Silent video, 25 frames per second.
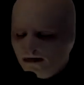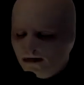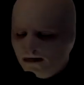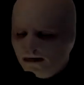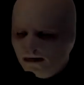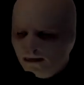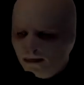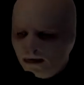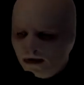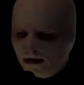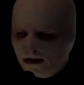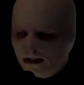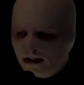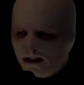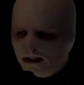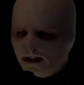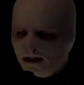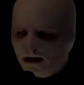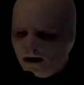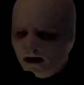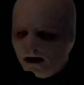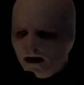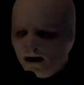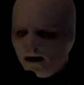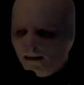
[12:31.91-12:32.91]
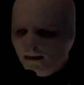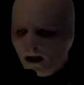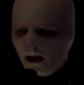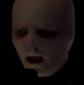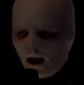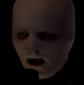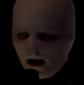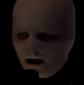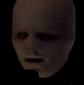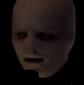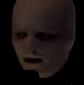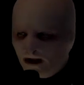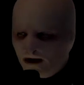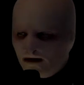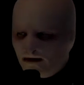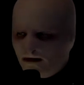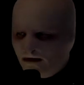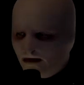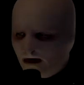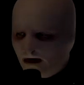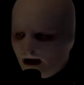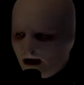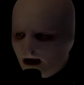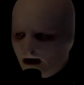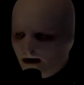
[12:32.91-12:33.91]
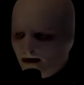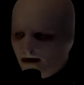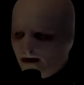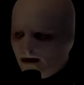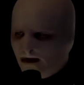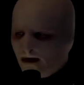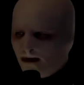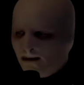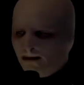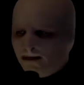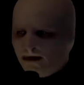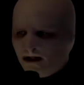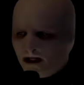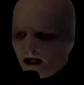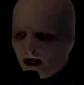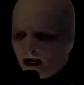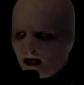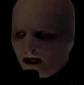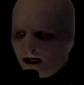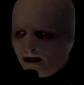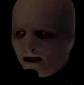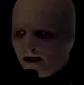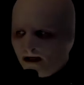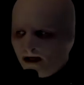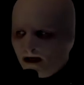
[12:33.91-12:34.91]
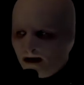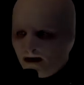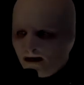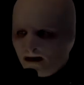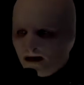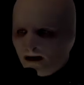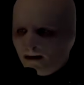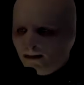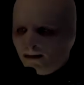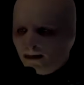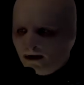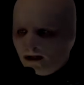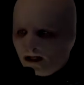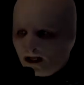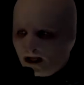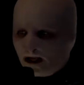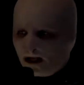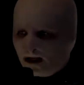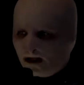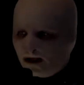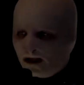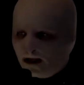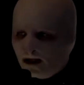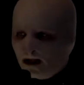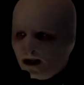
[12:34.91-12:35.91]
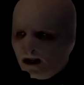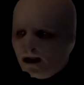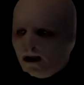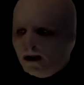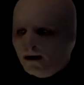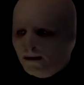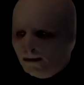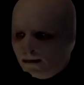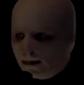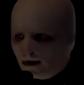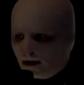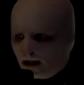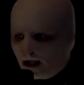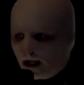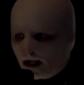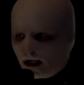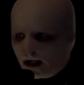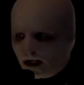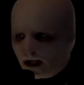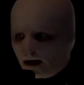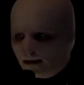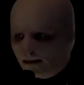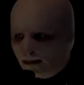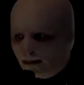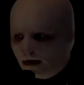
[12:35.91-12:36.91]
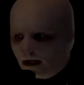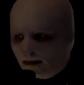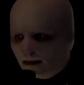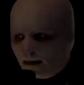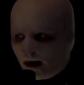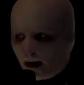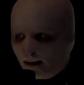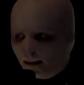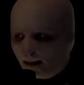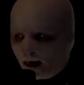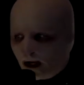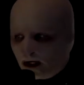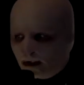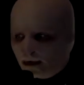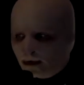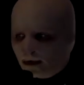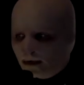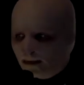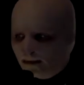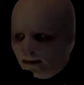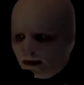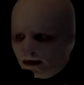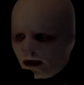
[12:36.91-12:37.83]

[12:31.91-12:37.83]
the police came, and they found the blank that blank and blank had put in my bedroom.